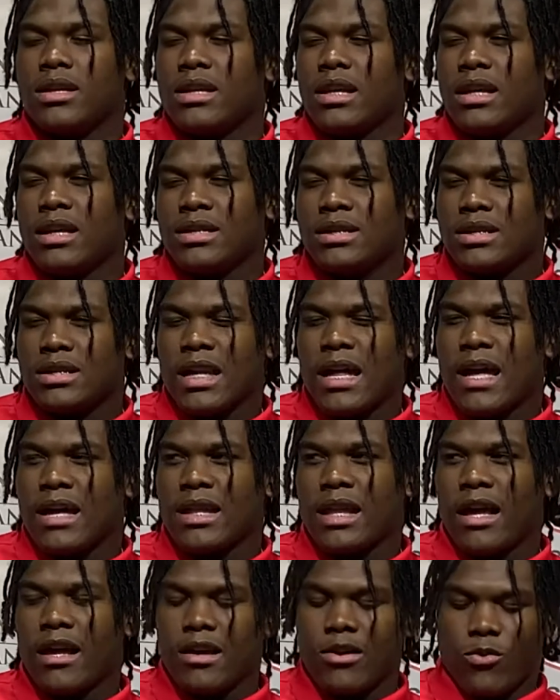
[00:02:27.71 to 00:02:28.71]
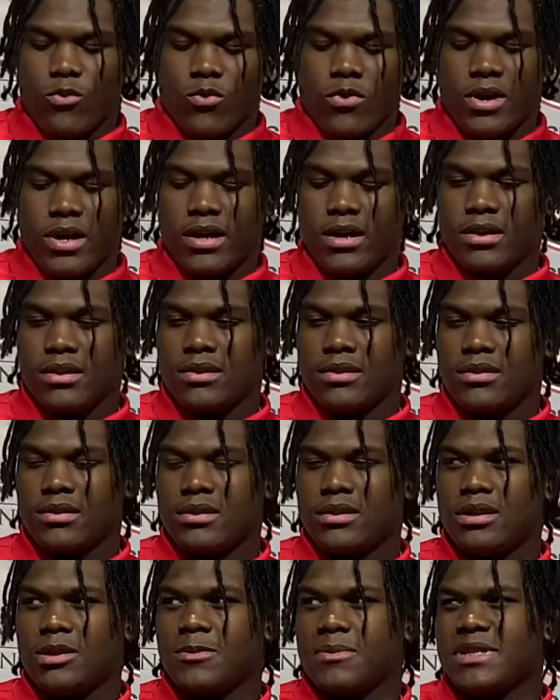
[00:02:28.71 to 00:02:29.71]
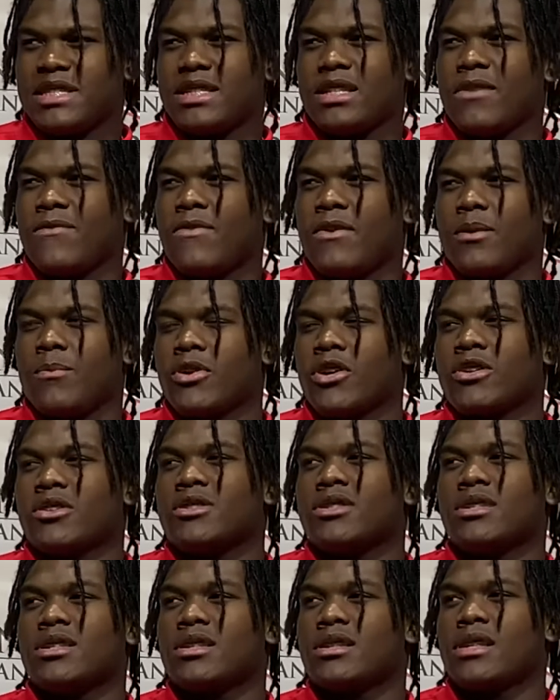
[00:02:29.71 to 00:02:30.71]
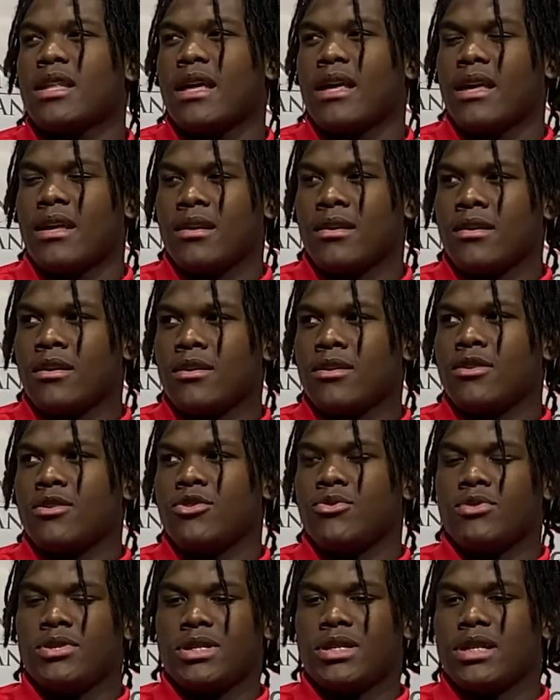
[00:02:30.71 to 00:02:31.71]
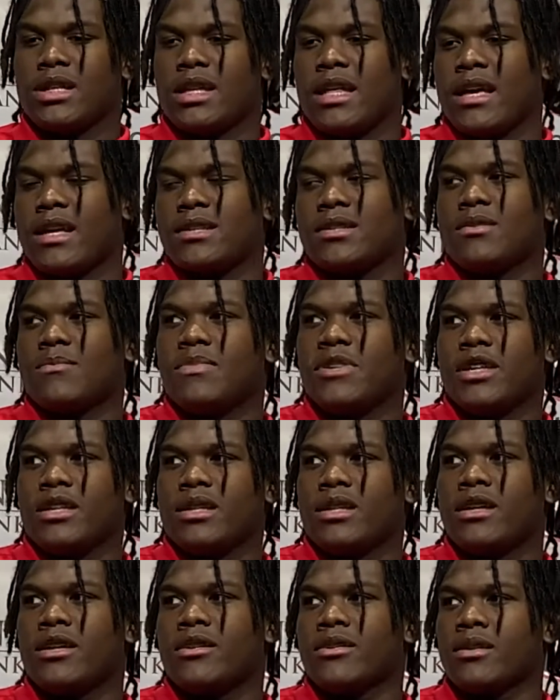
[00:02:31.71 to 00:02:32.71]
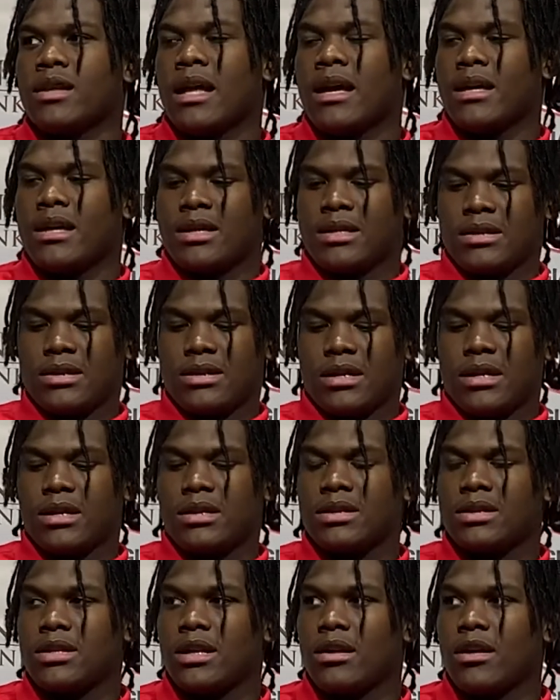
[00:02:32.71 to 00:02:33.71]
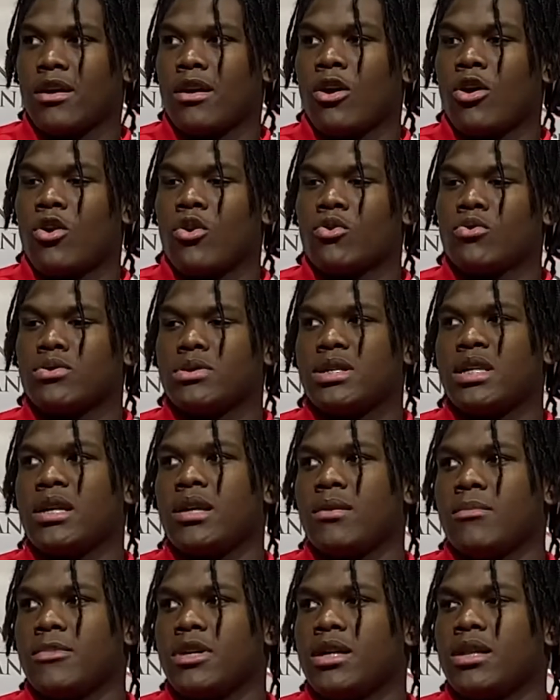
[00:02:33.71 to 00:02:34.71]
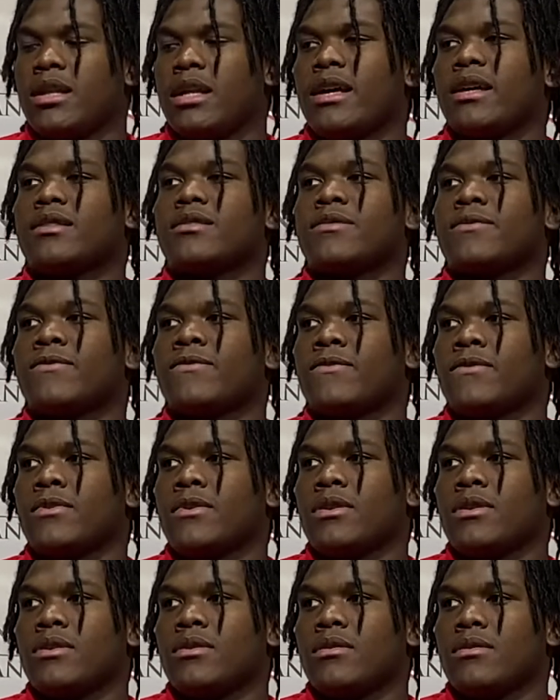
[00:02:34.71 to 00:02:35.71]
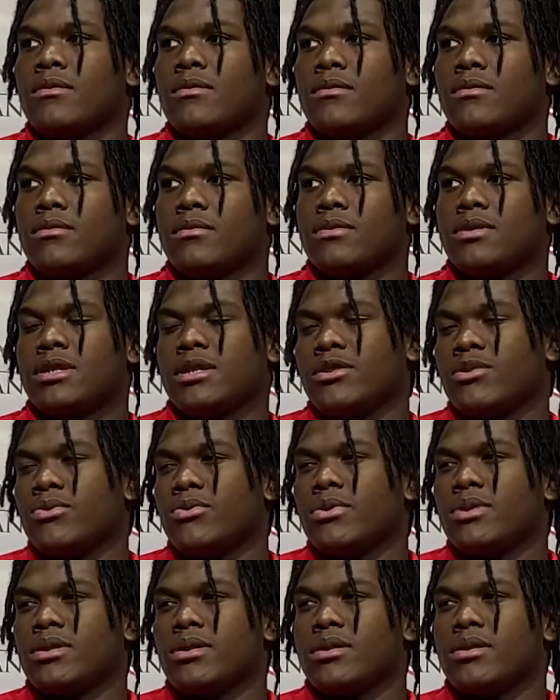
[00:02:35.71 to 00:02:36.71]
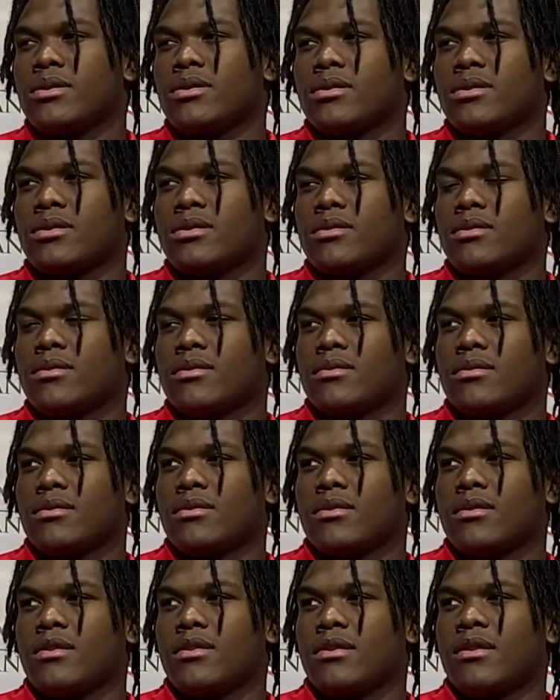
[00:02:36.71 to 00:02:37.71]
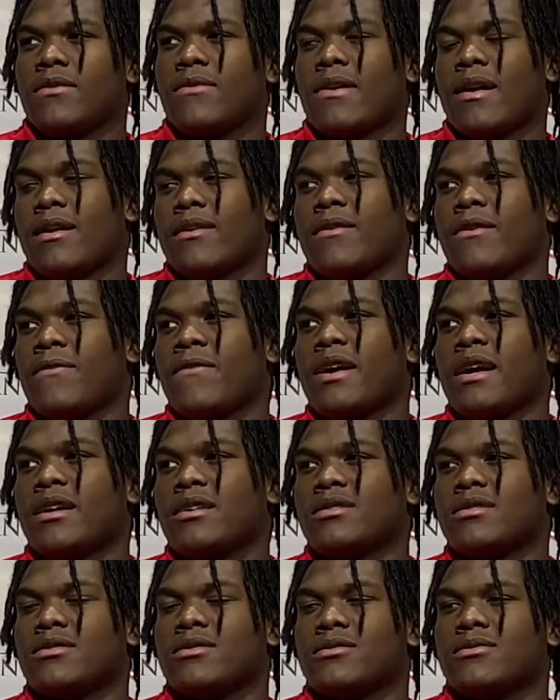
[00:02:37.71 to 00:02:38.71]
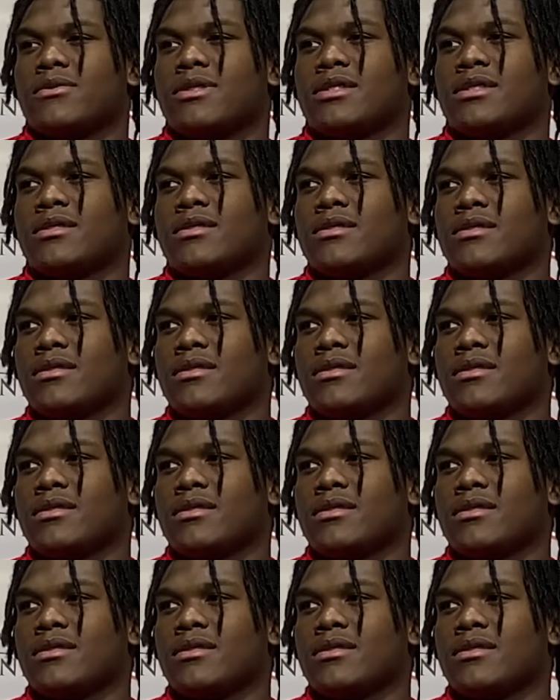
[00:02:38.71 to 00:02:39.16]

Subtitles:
it's not like a one specific person that you select to be a leader. Like, it's a whole team collective to do it, if I answered your question.